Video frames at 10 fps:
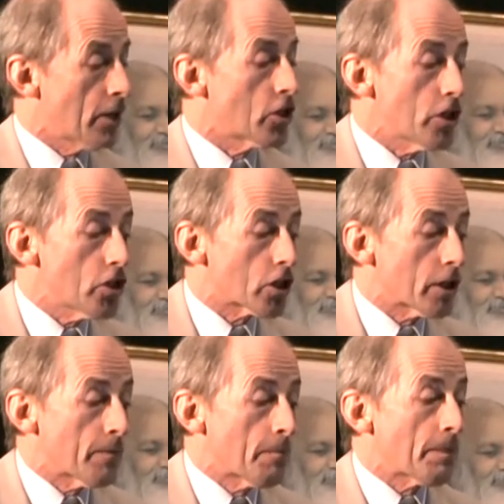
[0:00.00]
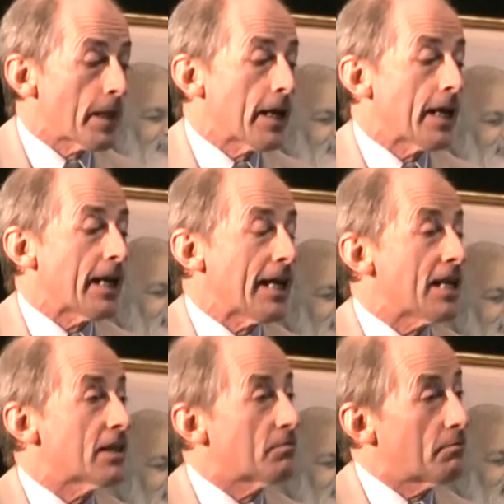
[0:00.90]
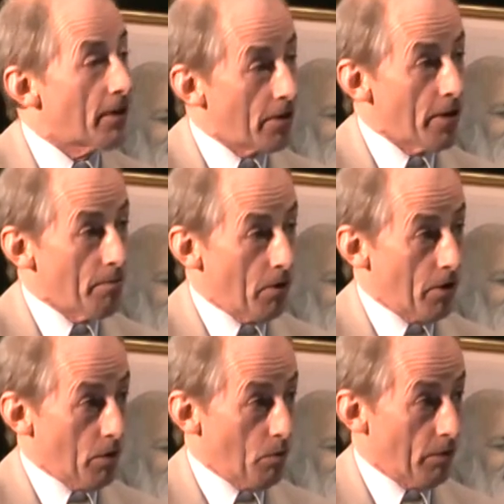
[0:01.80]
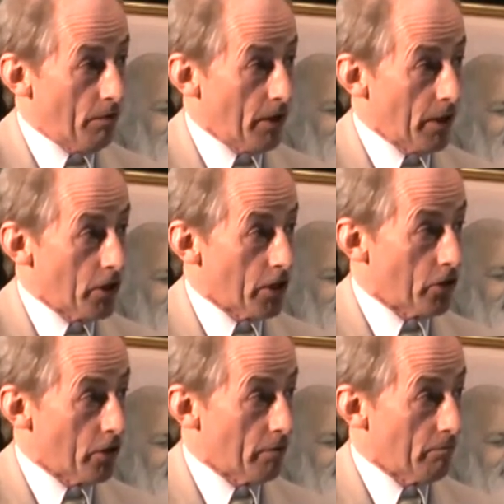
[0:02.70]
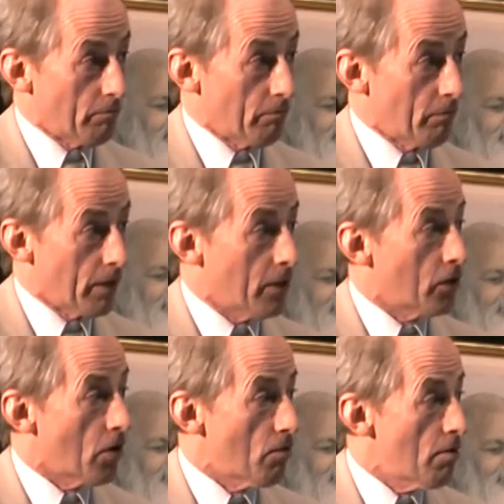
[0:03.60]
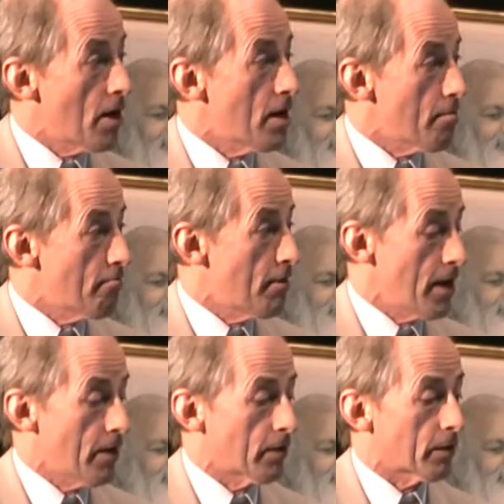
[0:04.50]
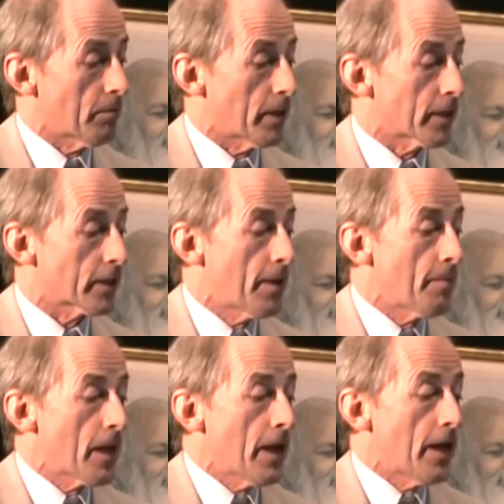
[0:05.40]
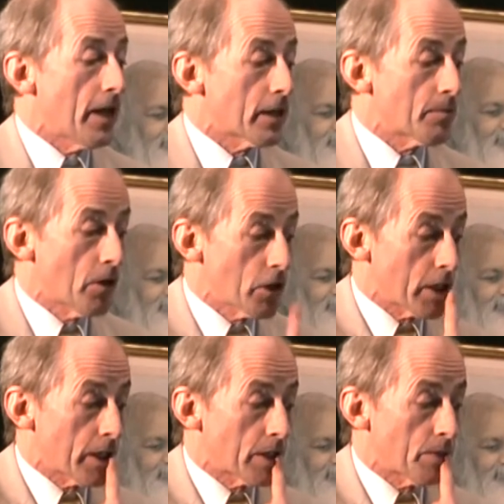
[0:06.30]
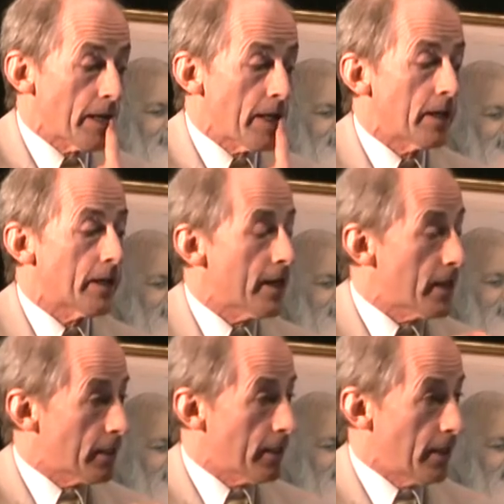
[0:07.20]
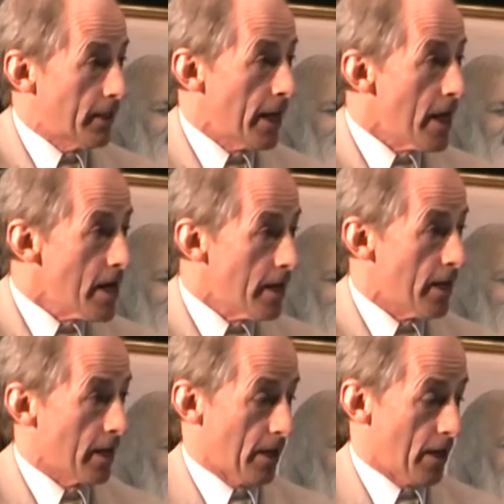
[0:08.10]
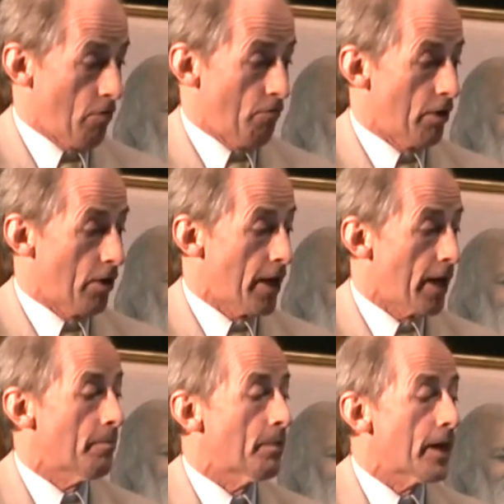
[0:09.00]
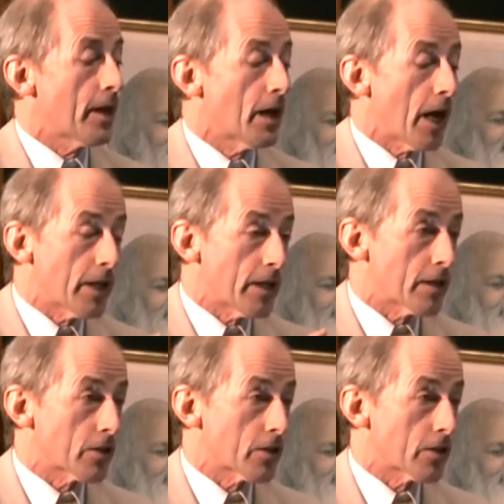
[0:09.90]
Ginger is a very important one for digestion. It's a really, really good spice. It is pungent and sweet in taste. It's heating in virya, and it